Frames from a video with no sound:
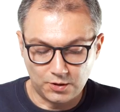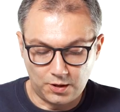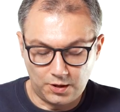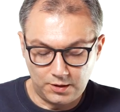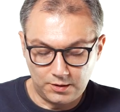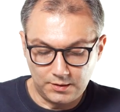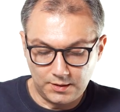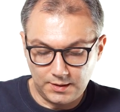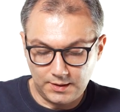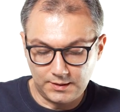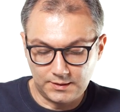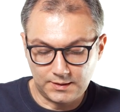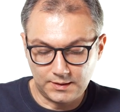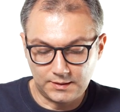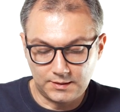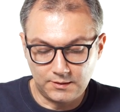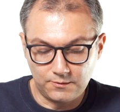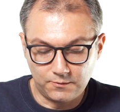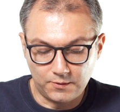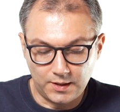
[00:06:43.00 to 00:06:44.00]
are the
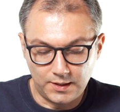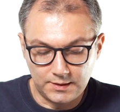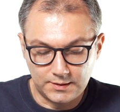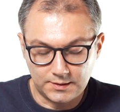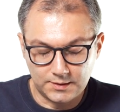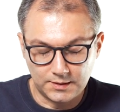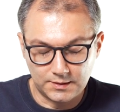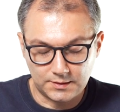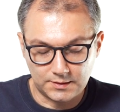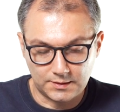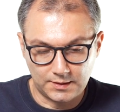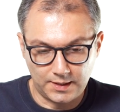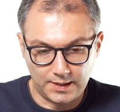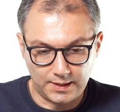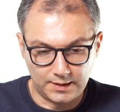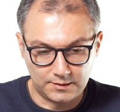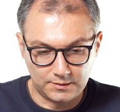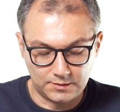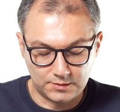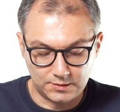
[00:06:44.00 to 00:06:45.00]
devices
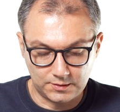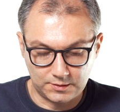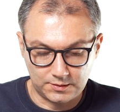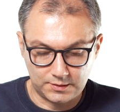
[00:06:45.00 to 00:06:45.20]
that